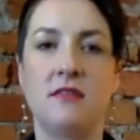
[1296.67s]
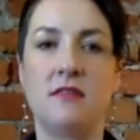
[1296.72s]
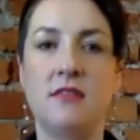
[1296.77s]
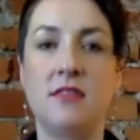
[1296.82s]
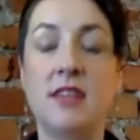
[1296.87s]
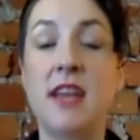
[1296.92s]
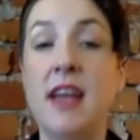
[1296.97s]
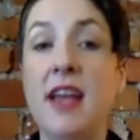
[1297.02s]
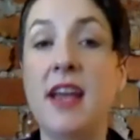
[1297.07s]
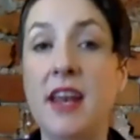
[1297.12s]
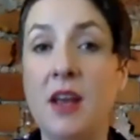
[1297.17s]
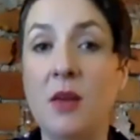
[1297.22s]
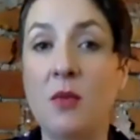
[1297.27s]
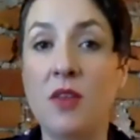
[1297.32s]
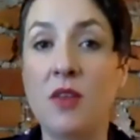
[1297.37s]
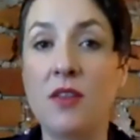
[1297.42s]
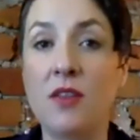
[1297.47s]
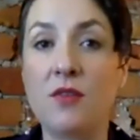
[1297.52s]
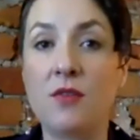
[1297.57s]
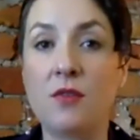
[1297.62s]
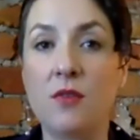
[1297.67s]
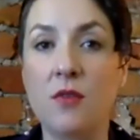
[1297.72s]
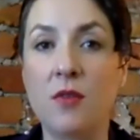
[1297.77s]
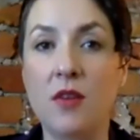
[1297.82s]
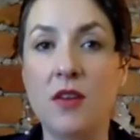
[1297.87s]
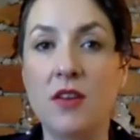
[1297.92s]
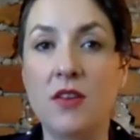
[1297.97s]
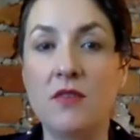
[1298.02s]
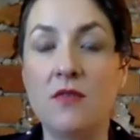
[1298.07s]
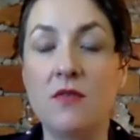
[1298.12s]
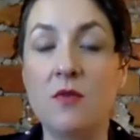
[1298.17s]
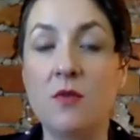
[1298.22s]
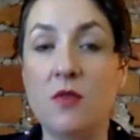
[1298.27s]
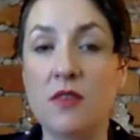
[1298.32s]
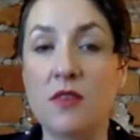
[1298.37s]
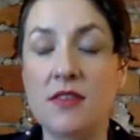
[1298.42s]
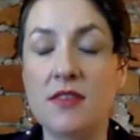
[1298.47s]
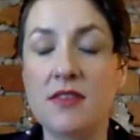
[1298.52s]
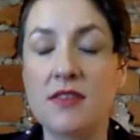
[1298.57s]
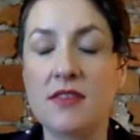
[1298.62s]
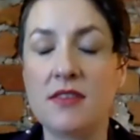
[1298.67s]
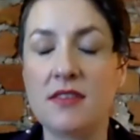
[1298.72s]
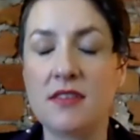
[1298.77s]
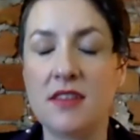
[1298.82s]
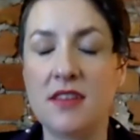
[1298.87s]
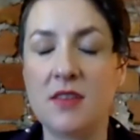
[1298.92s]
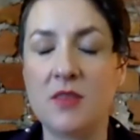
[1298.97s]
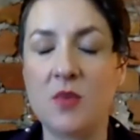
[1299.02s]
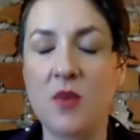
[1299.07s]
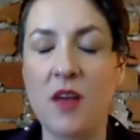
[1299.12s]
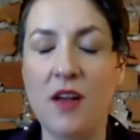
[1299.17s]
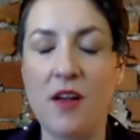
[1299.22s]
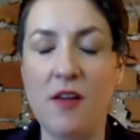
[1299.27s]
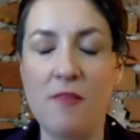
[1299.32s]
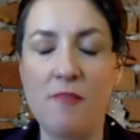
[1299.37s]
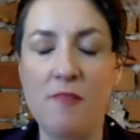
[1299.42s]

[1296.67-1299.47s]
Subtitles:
died, I went through a divorce as well.